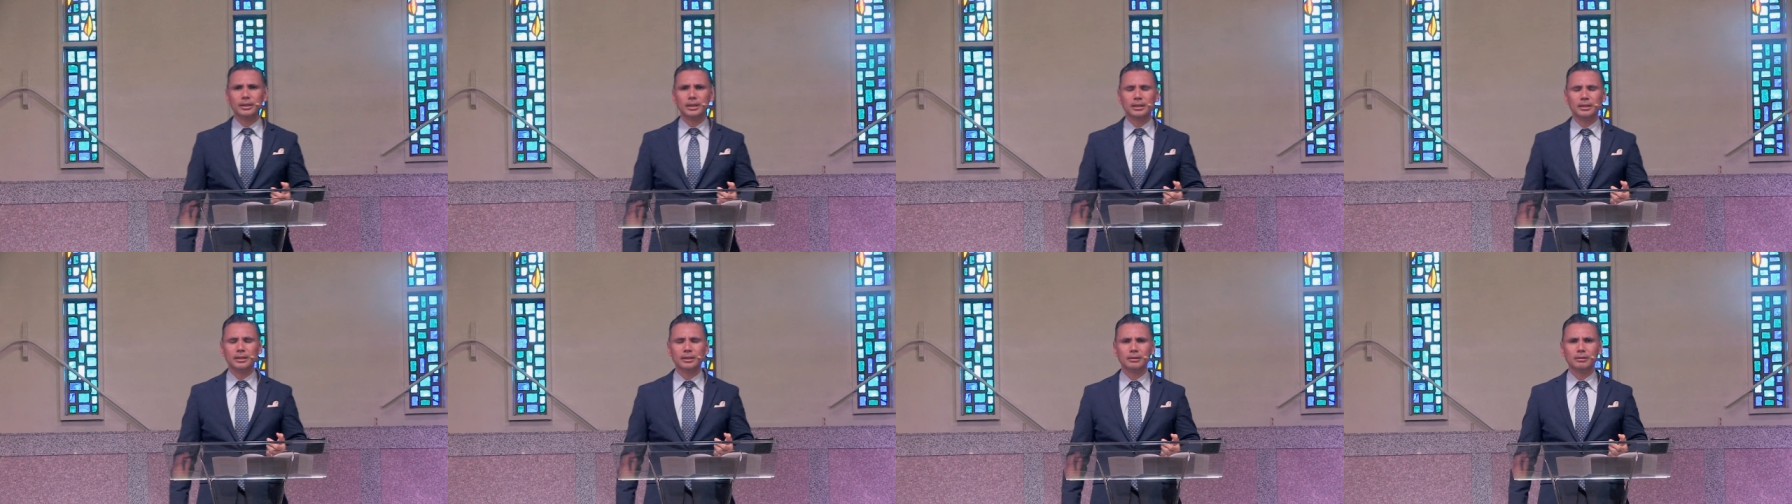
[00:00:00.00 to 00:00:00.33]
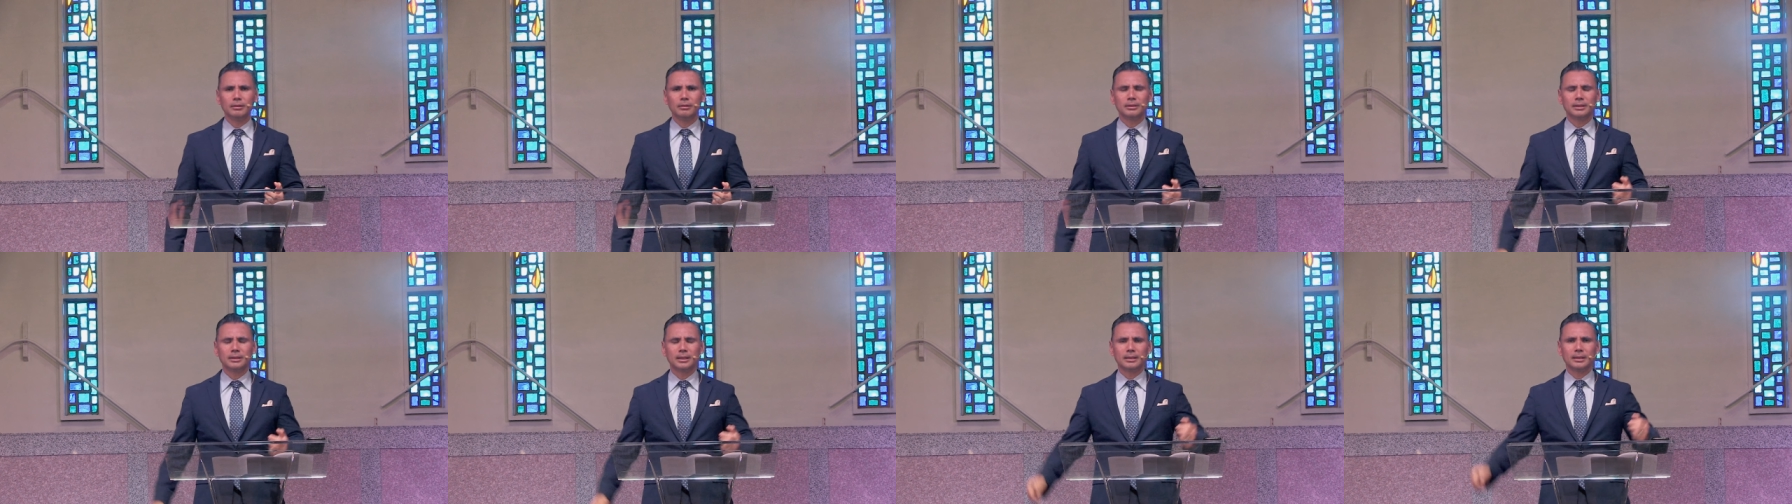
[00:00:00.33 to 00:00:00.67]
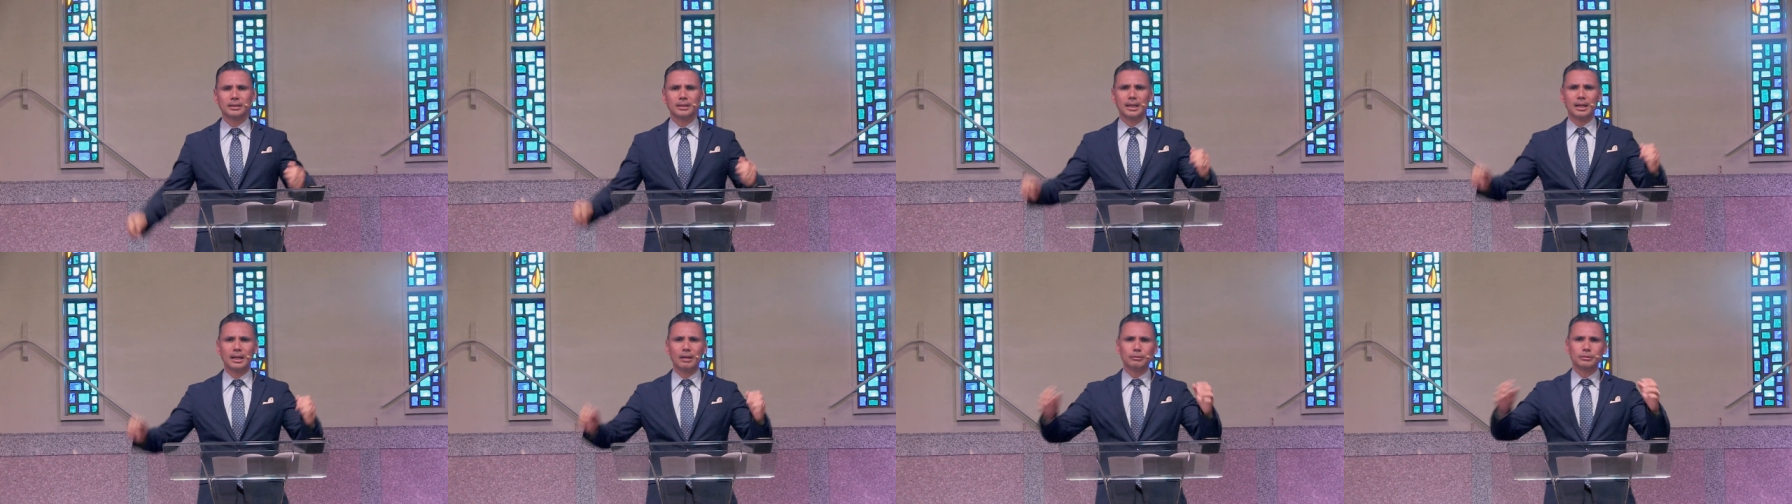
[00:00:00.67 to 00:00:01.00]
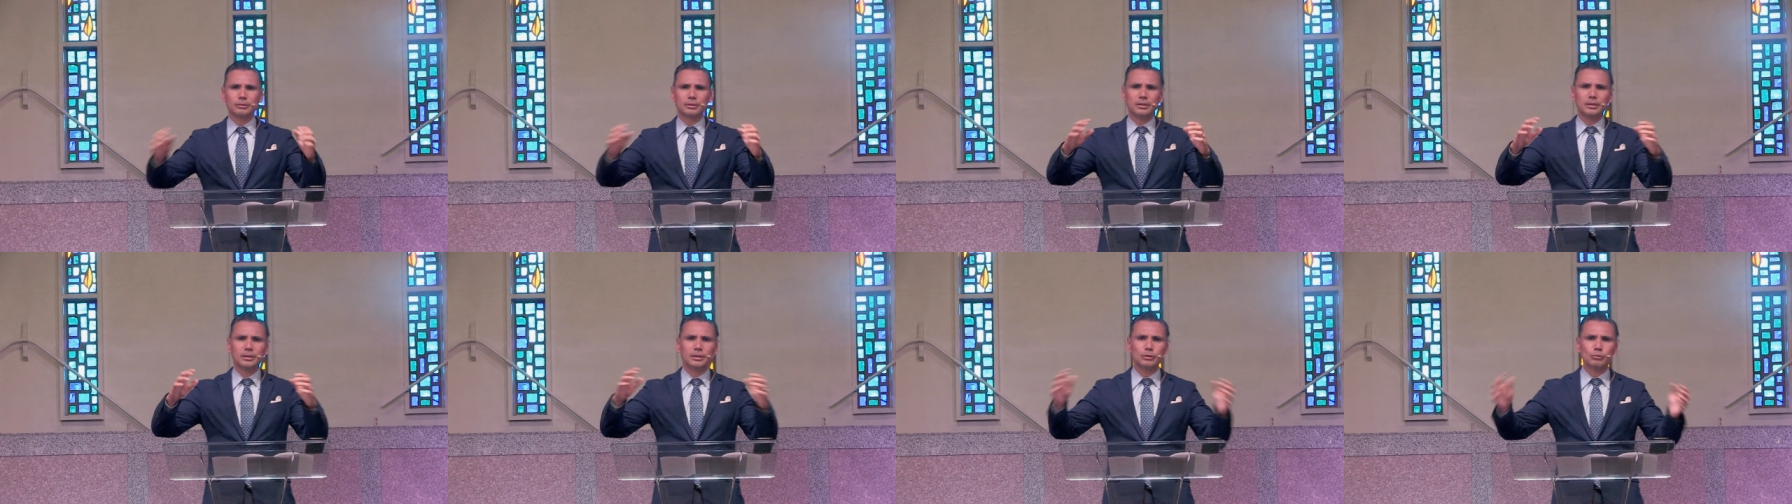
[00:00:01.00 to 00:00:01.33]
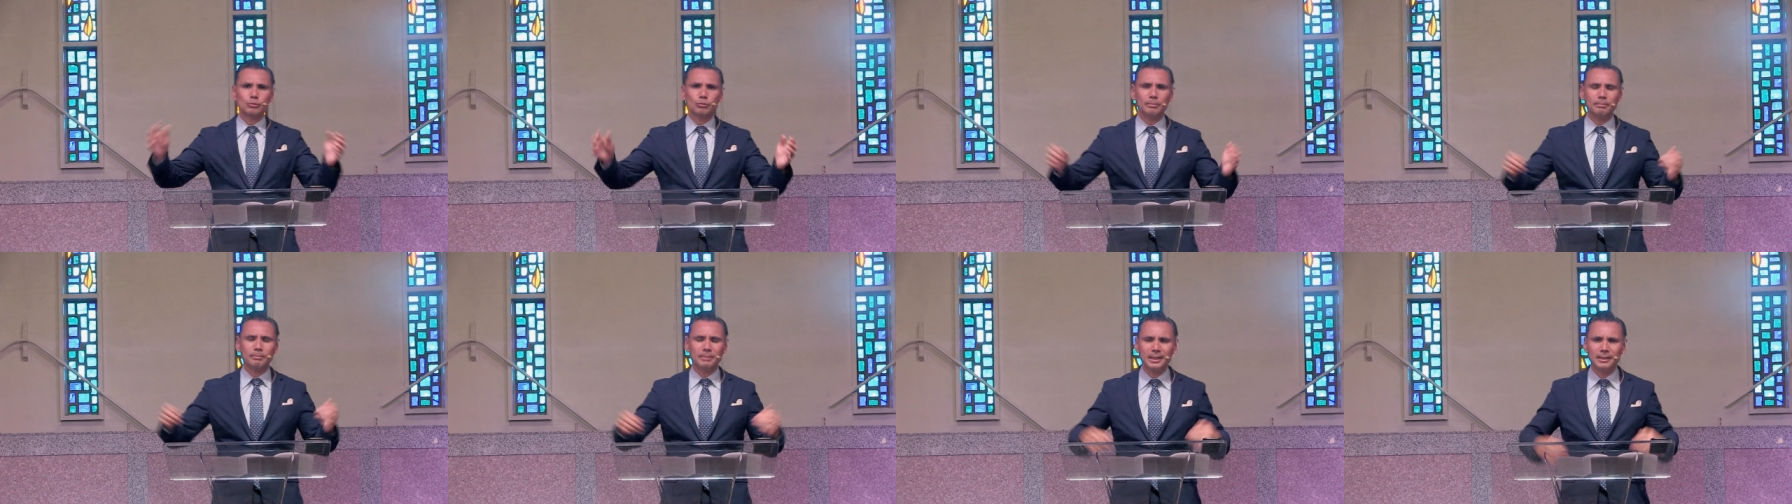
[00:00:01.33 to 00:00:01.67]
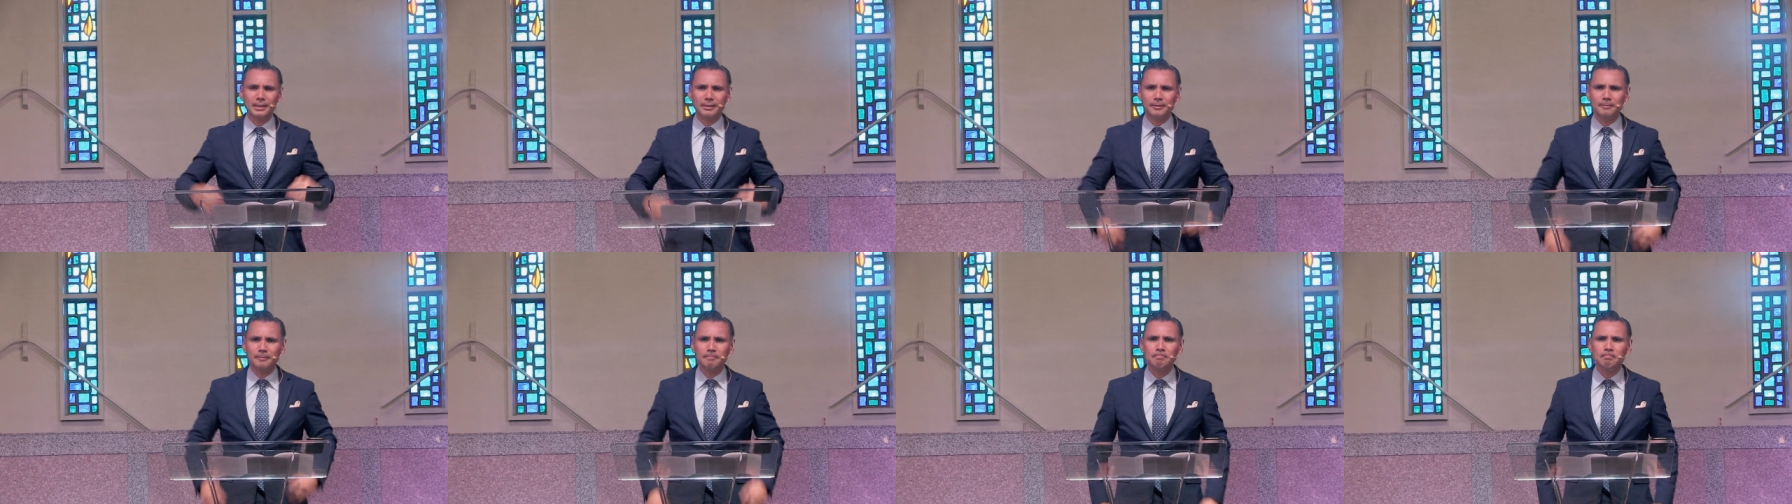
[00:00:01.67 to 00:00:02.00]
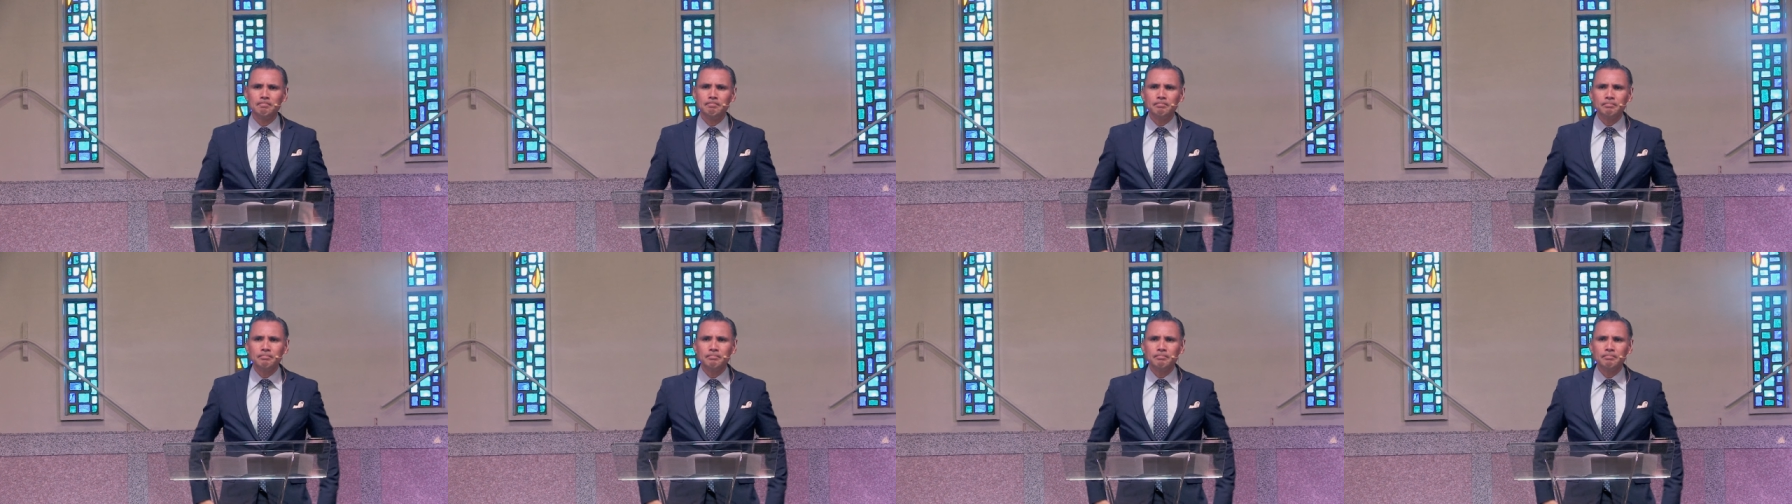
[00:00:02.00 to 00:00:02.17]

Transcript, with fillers: And he looked at the house in disrepair.